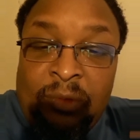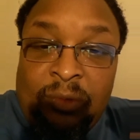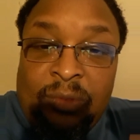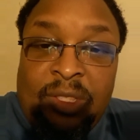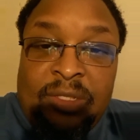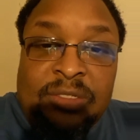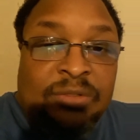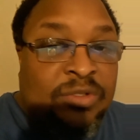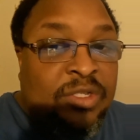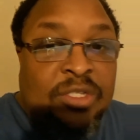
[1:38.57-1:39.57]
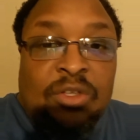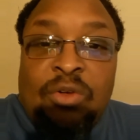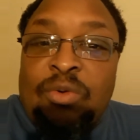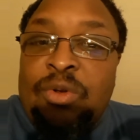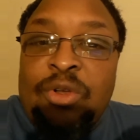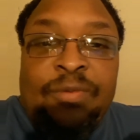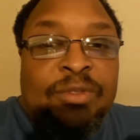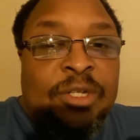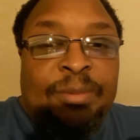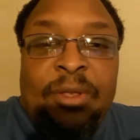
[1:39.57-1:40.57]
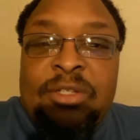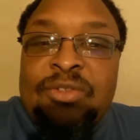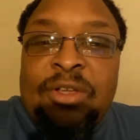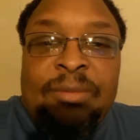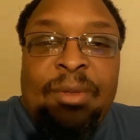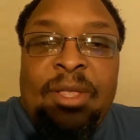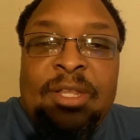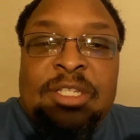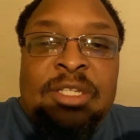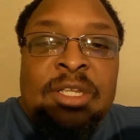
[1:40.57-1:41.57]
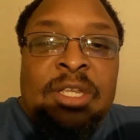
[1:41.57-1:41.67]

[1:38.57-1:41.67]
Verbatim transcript: Okay, so you just go on over to the Patreon page.